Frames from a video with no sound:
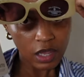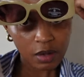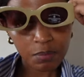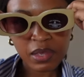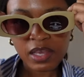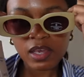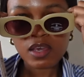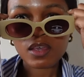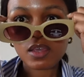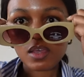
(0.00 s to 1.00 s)
in
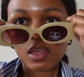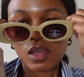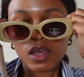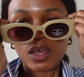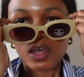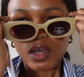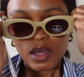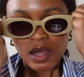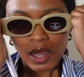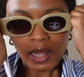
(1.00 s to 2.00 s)
pink.
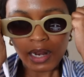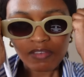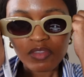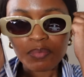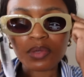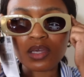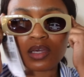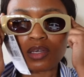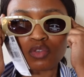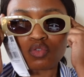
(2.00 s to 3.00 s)
I love the
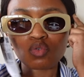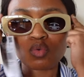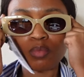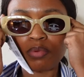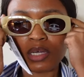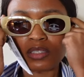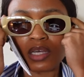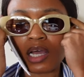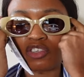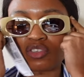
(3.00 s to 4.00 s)
pink too, but
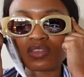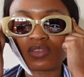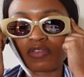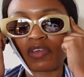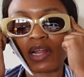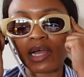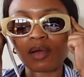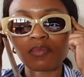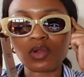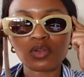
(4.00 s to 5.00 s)
I just feel like
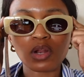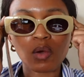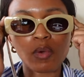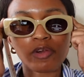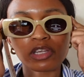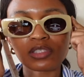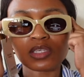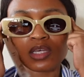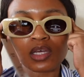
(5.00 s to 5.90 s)
I'm not gonna wear it.